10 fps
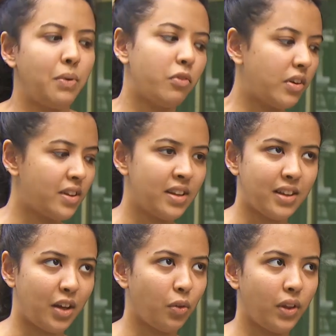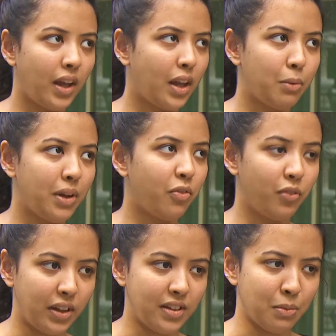In residents, I don't think anybody
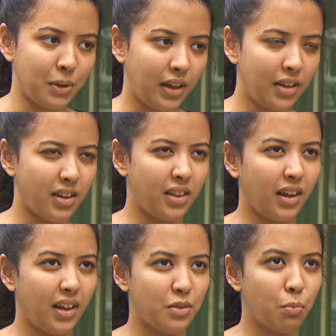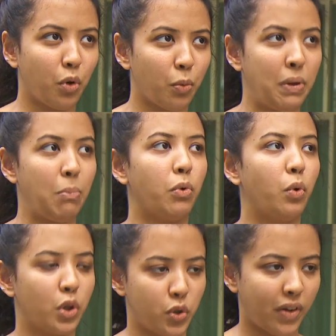feeds the monkeys. I think it's more
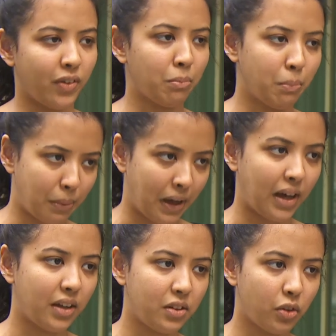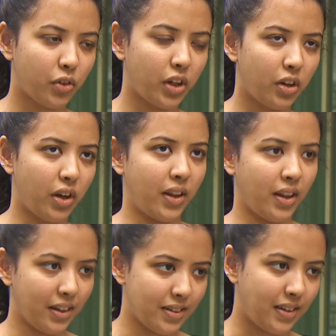people who are driving past over here
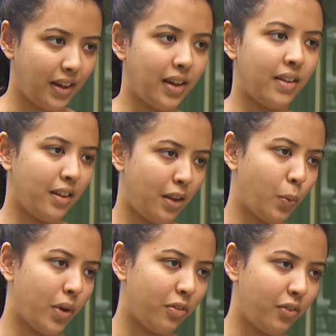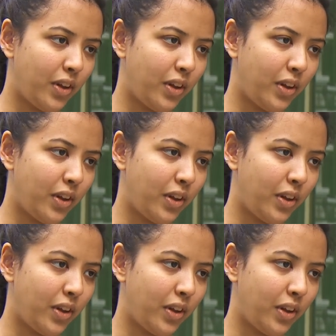and then they see it and then they want to